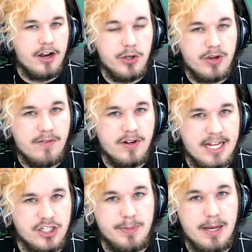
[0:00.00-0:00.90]
on a new cover, and
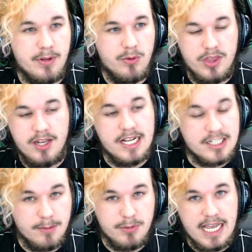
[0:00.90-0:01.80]
that should be up within the
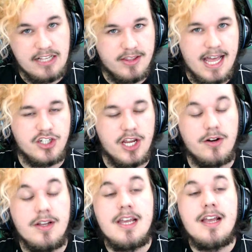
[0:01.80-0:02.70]
next couple days on that channel.